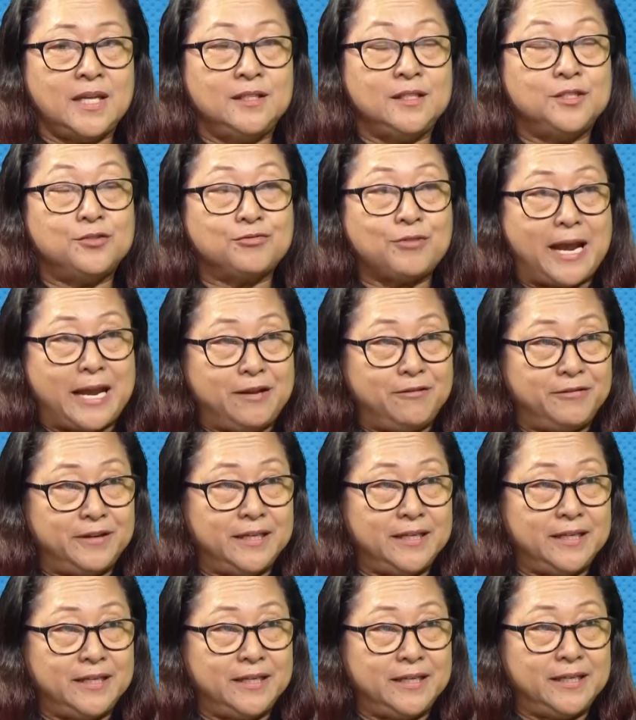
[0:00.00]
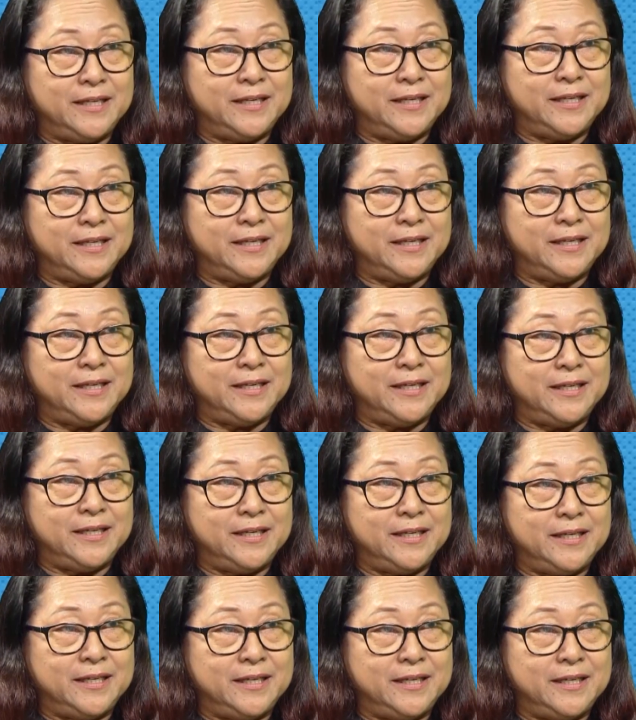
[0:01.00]
driving and
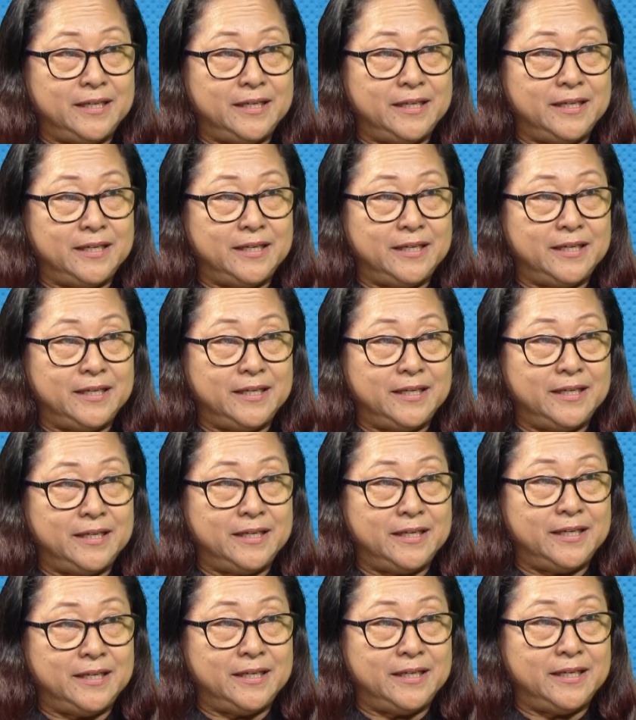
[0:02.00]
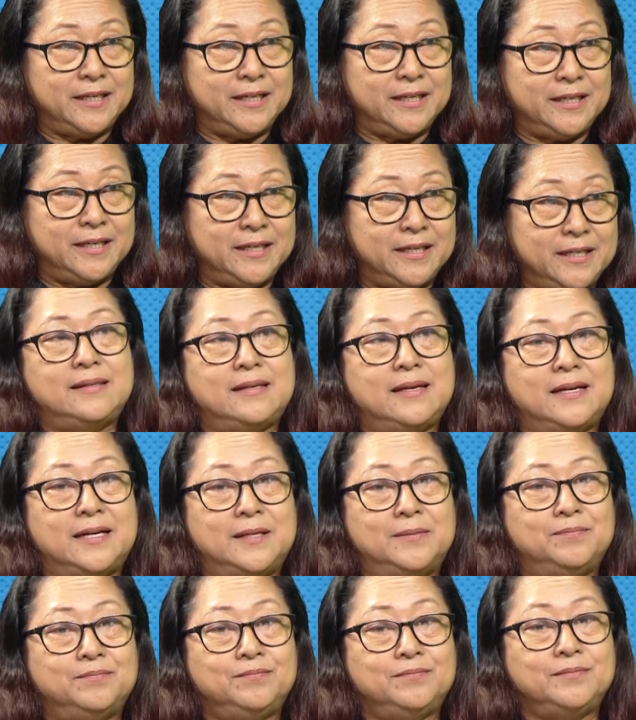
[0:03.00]
also maintenance.
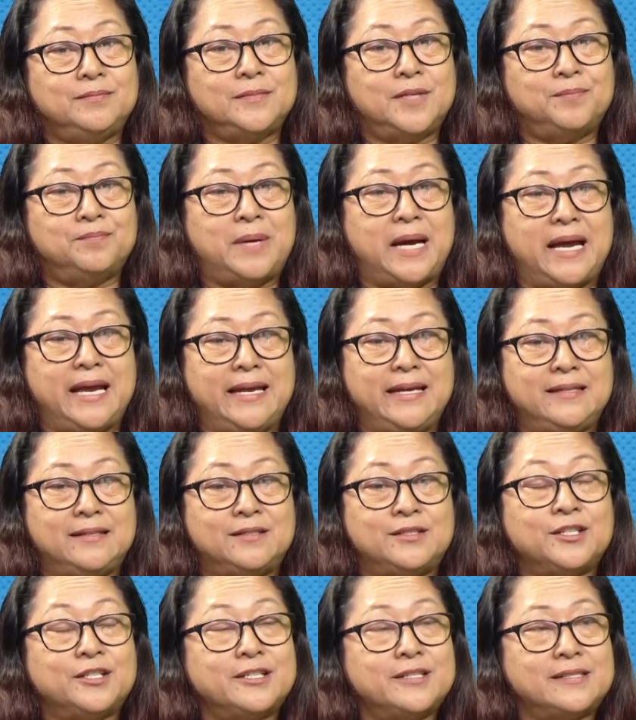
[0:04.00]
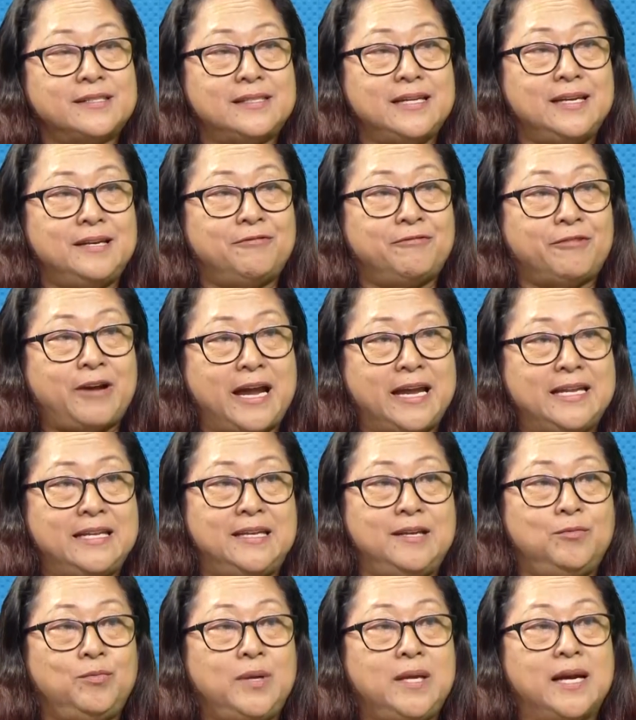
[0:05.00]
And by Thursday,
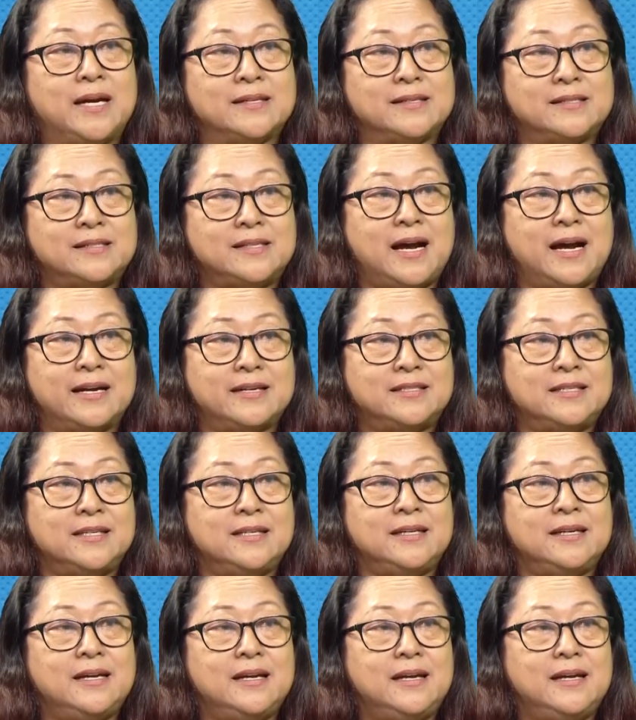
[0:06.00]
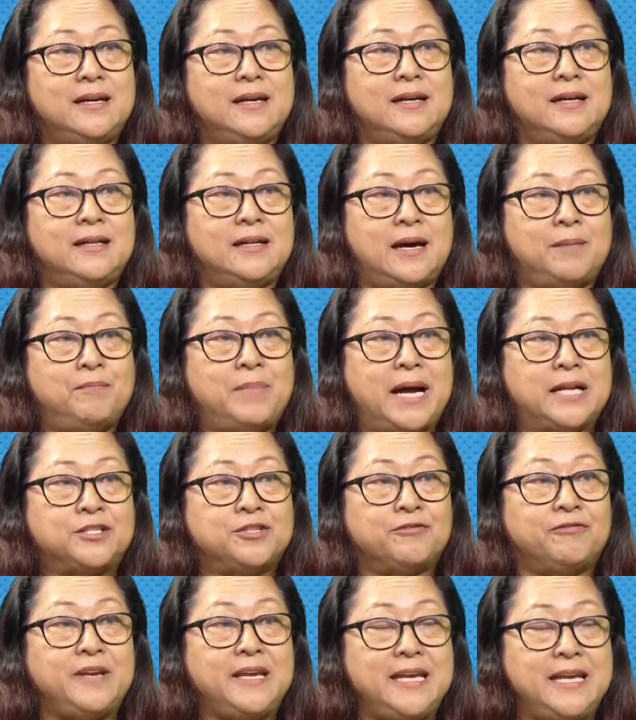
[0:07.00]
Friday, we are starting a
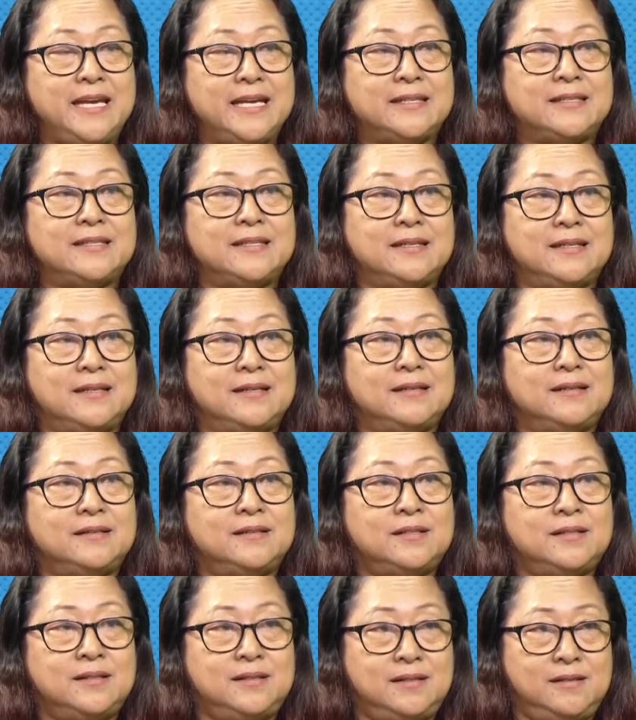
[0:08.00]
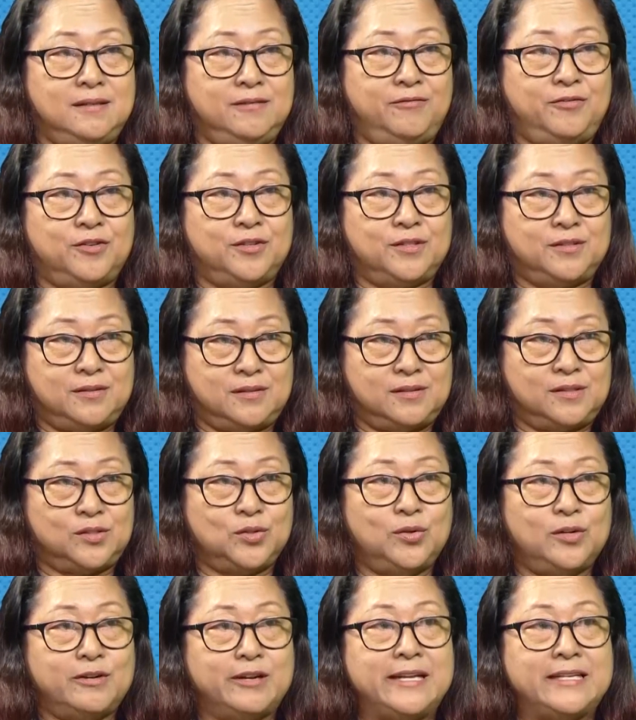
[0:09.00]
batch of 80 to for
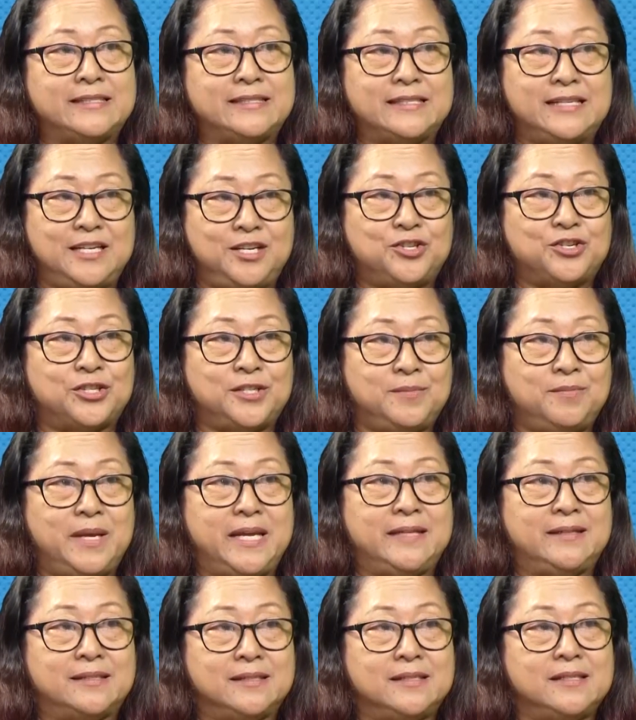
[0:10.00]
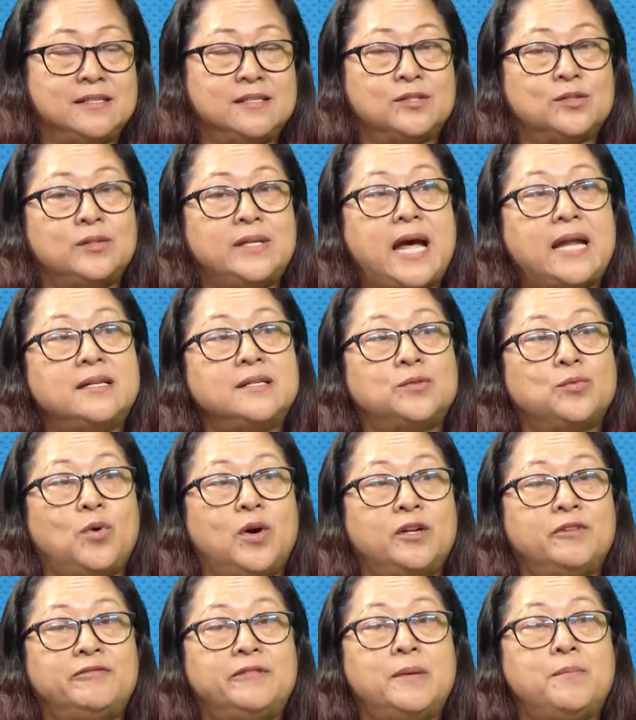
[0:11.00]
solar installation and maintenance. So that is
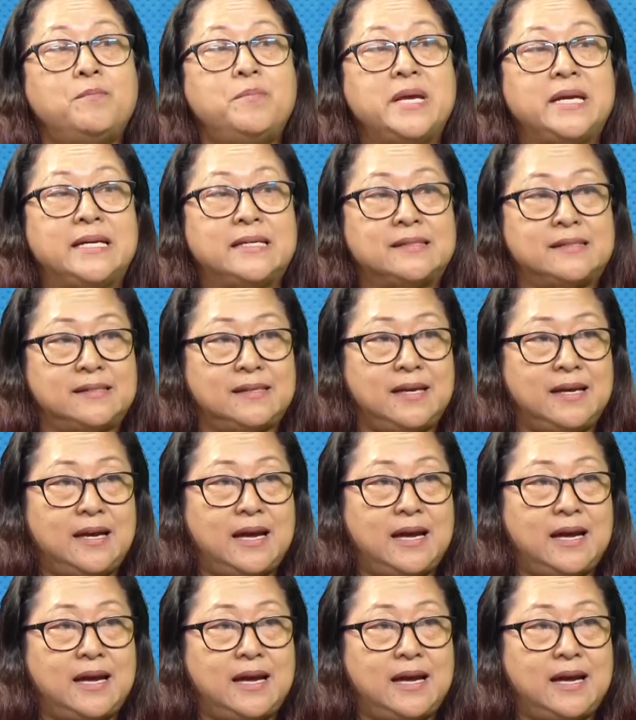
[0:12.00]
one of the biggest